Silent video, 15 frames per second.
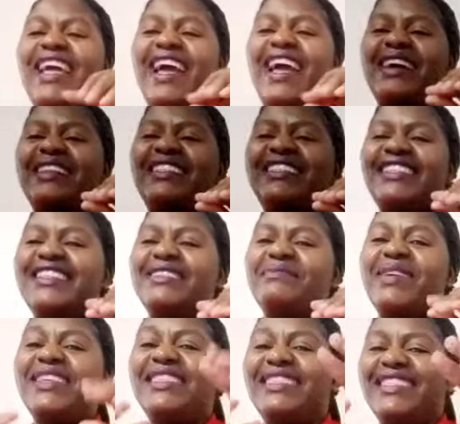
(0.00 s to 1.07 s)
Tailoring
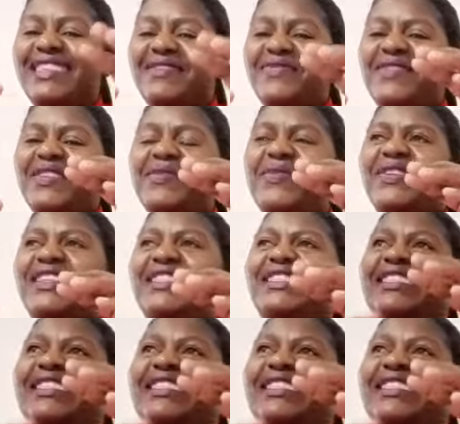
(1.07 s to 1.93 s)
my CV was,